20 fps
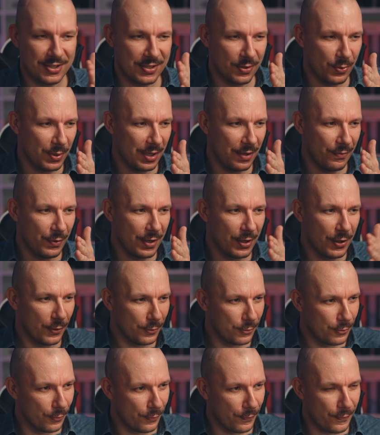So if we go
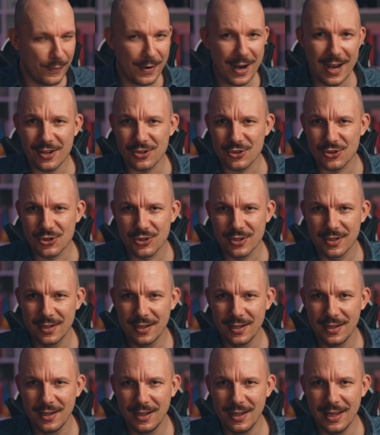to French
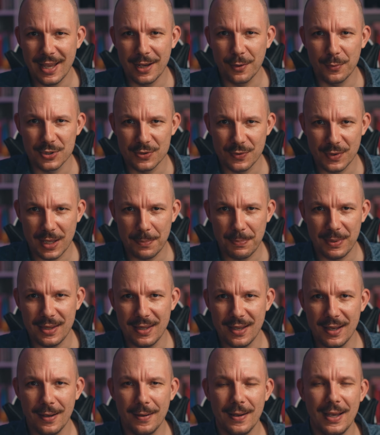language
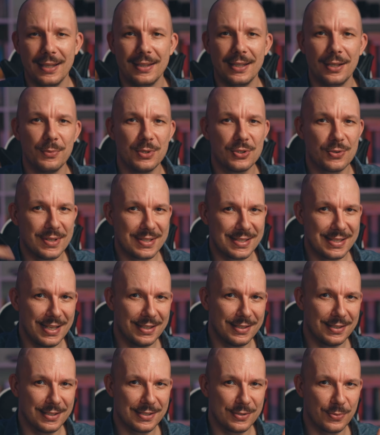Wikipedia and then we
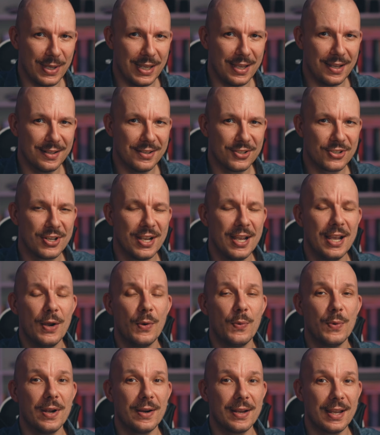translated this to English,
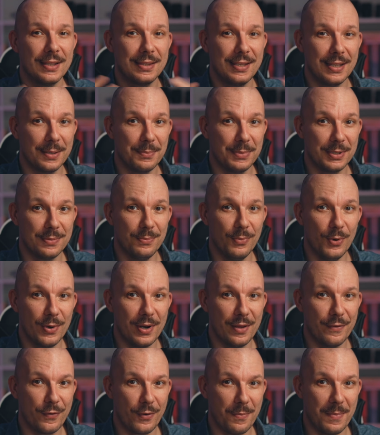we are getting a bit more
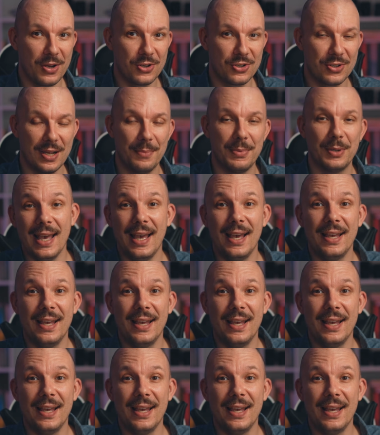information about it.